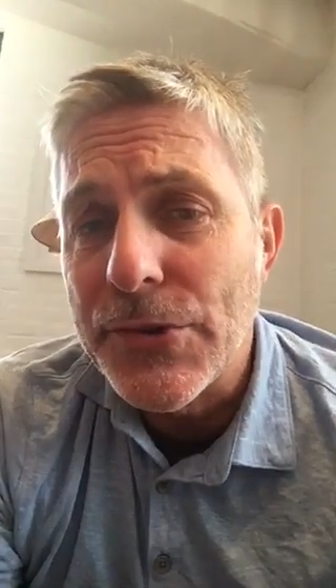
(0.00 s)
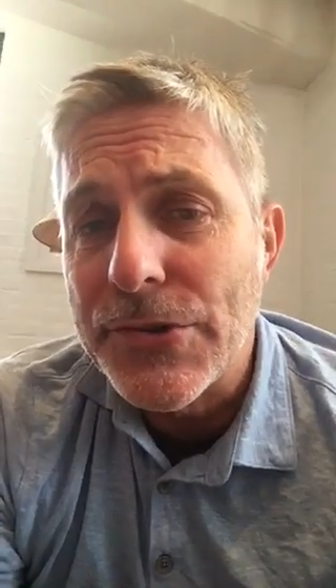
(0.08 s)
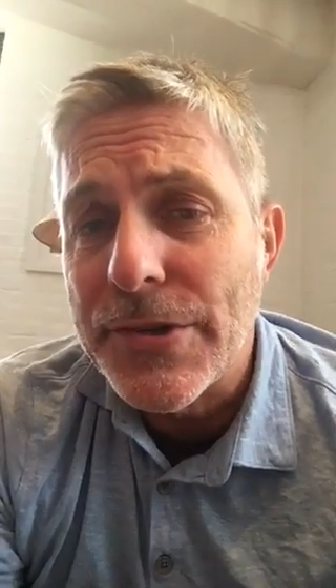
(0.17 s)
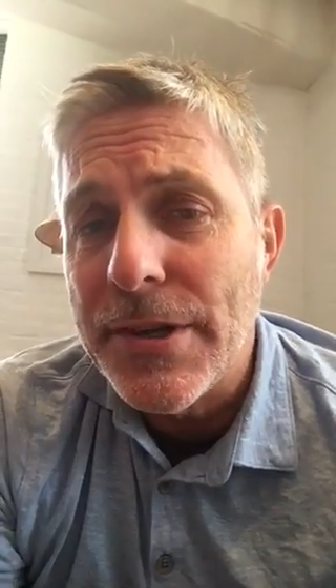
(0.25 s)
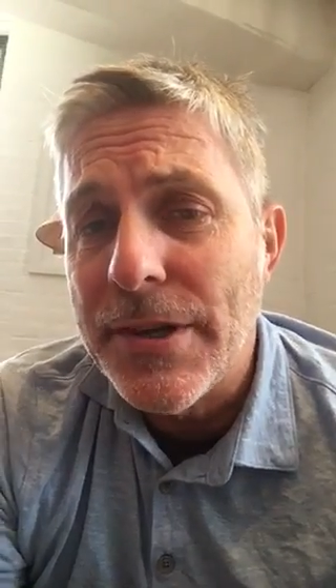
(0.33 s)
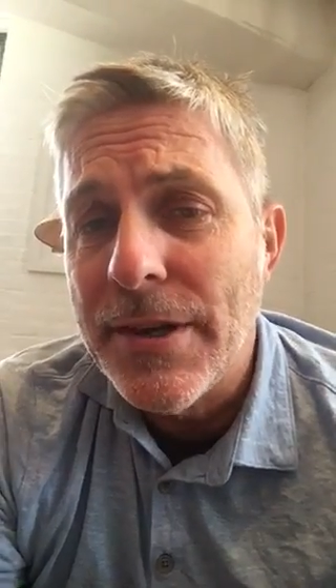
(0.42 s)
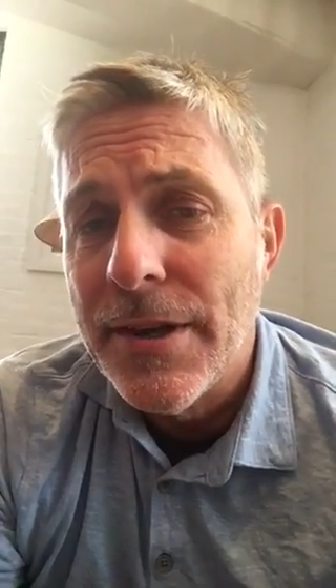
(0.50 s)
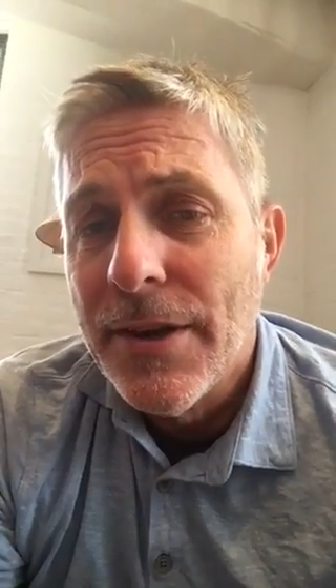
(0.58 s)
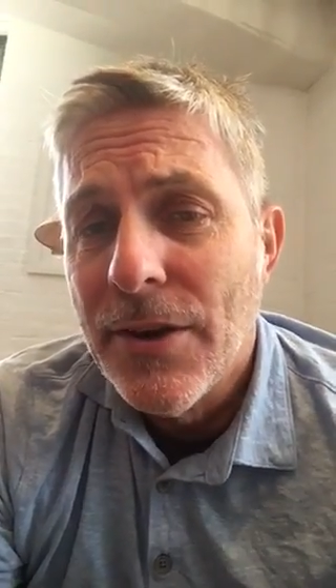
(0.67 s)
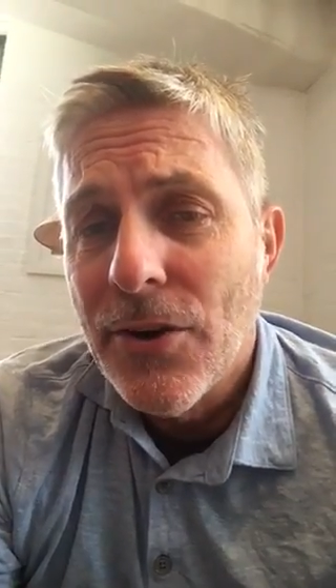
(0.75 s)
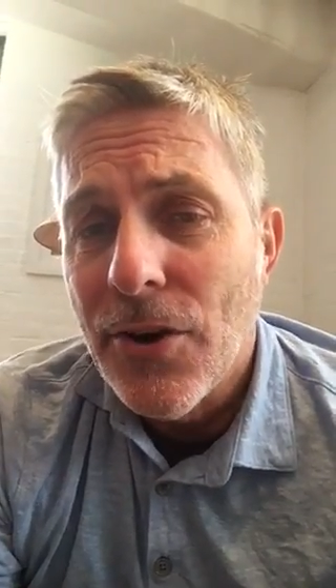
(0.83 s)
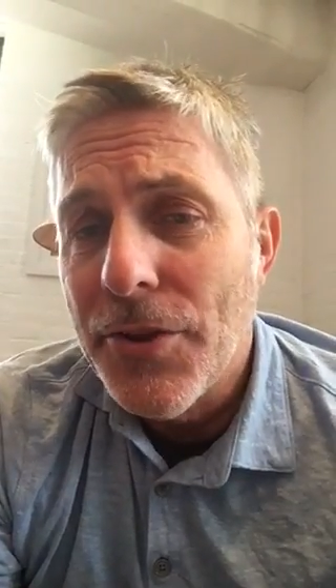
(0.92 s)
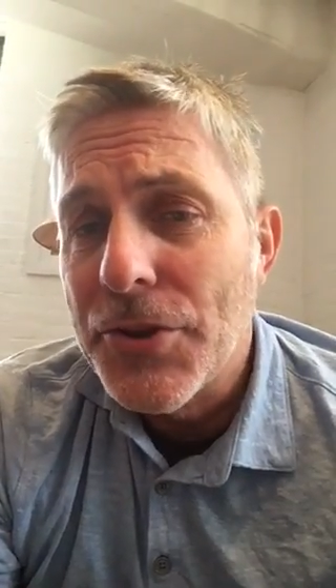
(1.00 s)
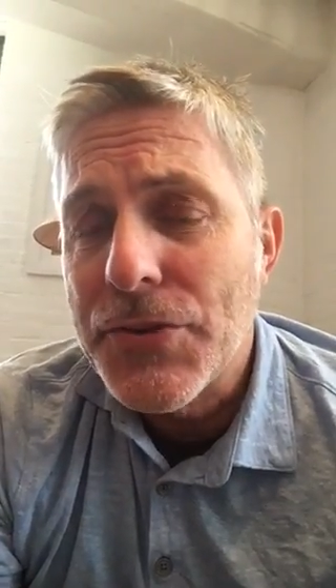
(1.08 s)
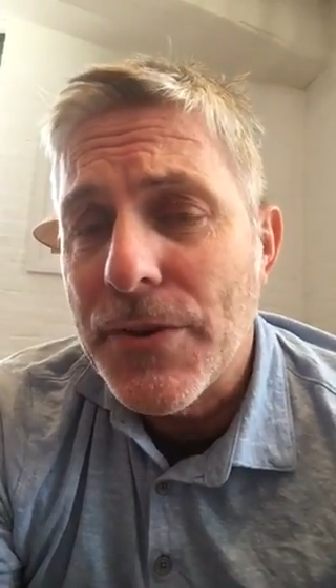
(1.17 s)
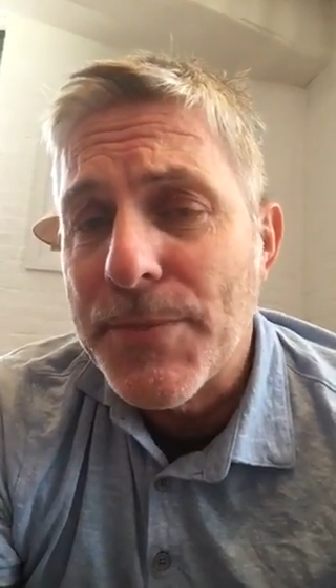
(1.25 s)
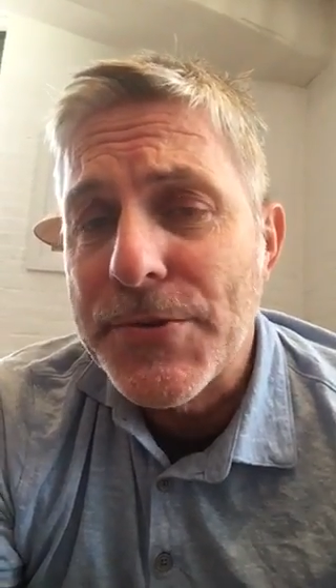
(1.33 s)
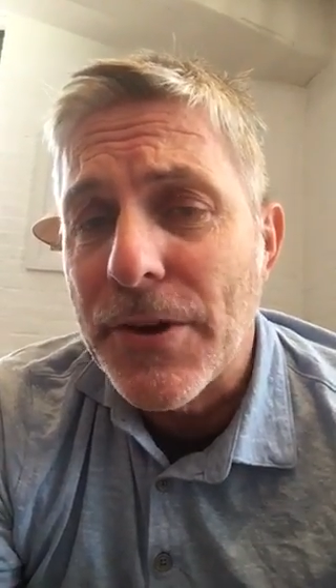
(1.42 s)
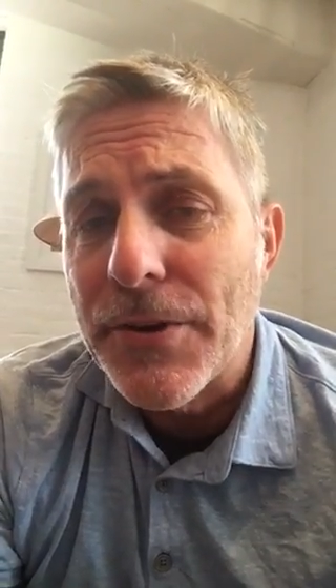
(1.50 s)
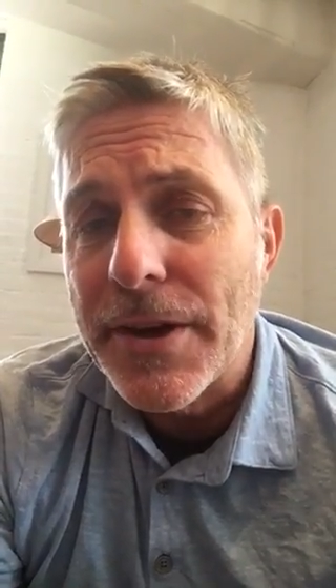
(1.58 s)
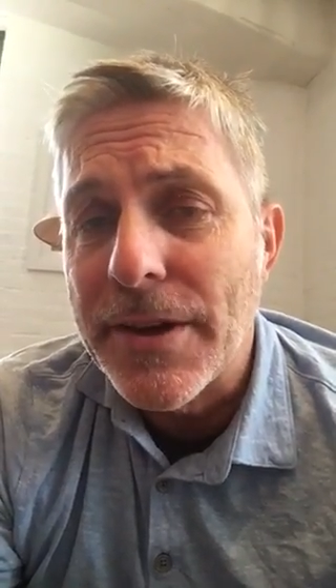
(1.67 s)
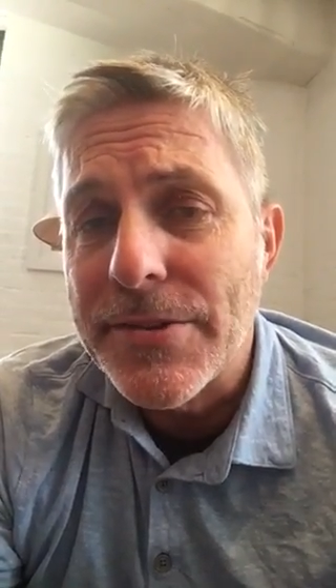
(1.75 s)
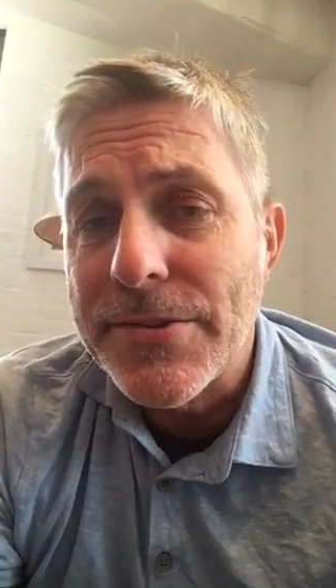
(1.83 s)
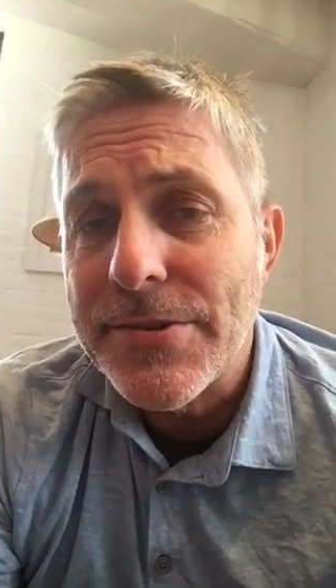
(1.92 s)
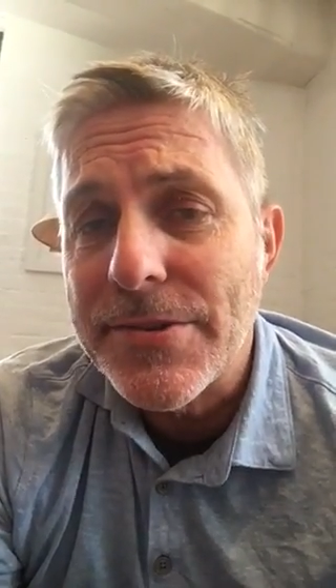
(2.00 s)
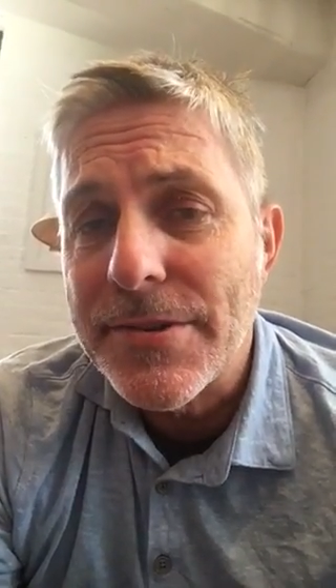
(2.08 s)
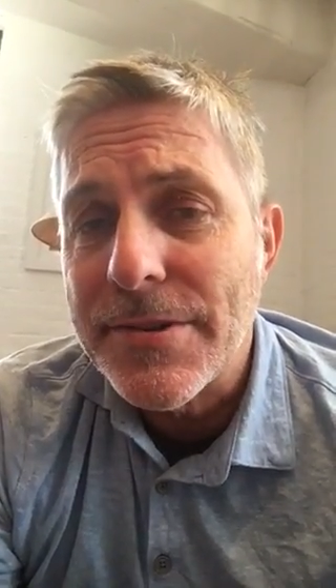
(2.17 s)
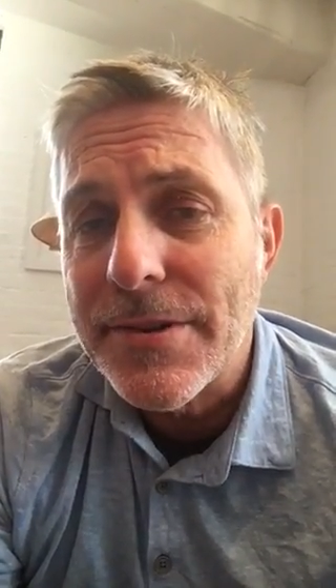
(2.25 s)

you see all the Trump surrogates.